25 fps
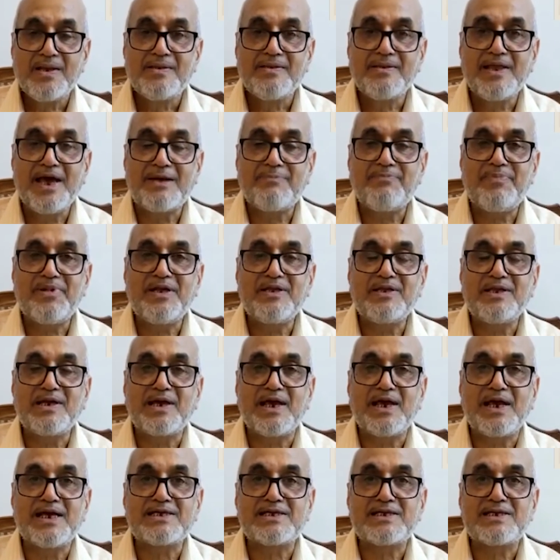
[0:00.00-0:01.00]
That being the
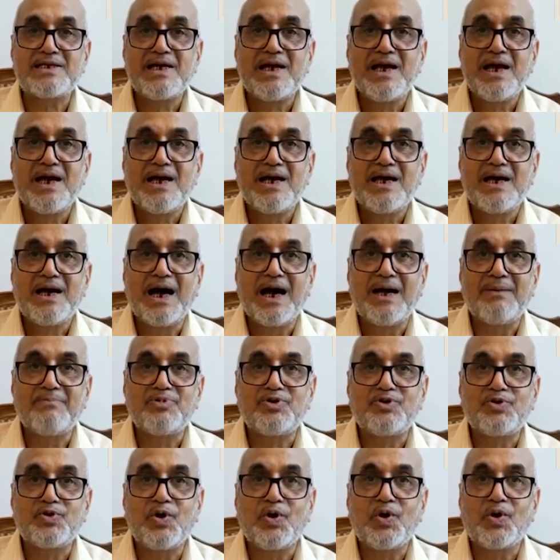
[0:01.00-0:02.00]
case, I'm
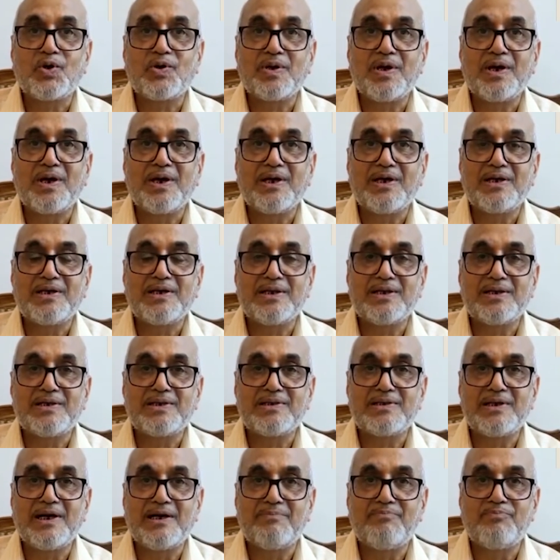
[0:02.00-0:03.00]
sure
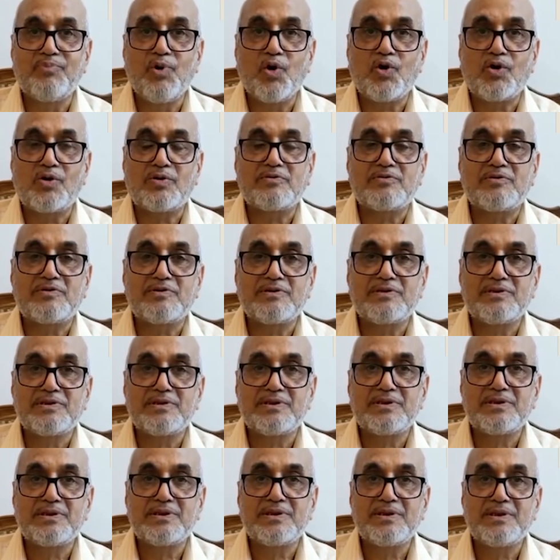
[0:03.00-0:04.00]
the book
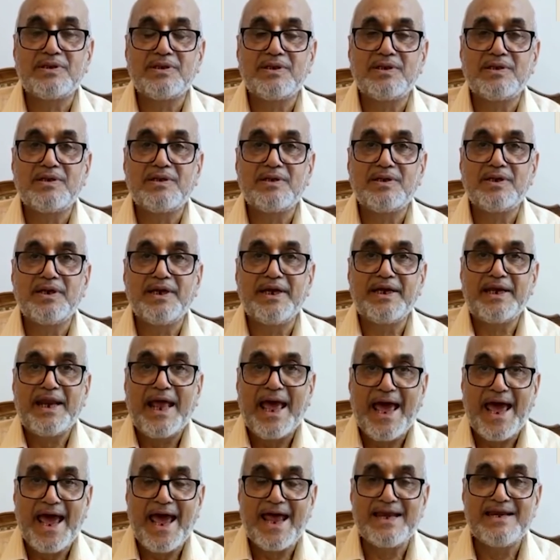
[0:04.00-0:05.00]
in
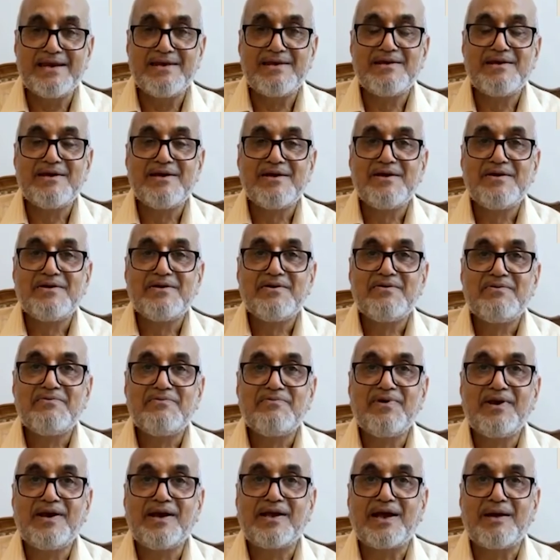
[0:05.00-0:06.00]
hand
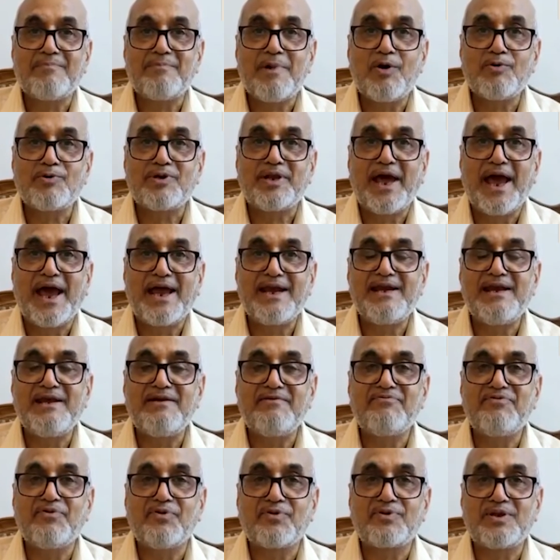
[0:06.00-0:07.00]
will come out
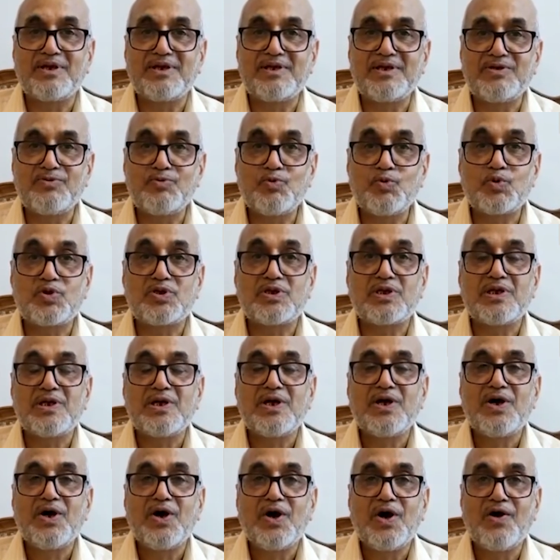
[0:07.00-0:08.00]
handy for the youth
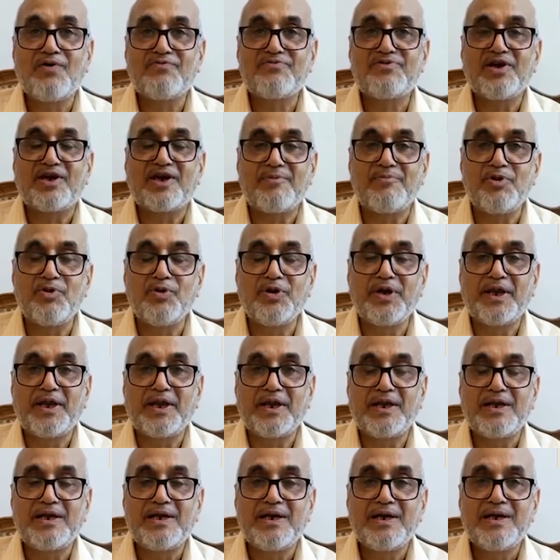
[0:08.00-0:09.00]
of the
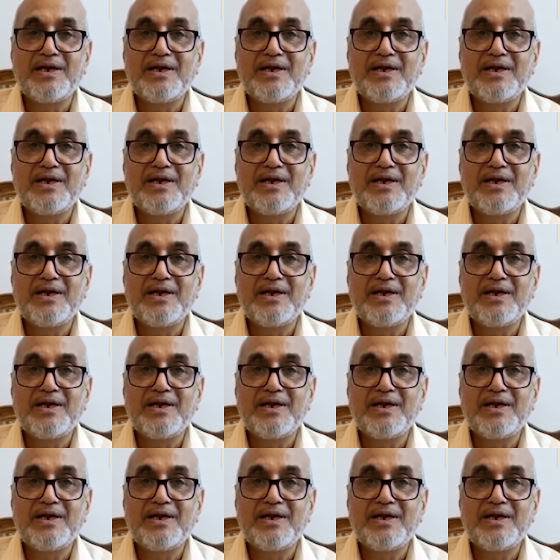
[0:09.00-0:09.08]
community.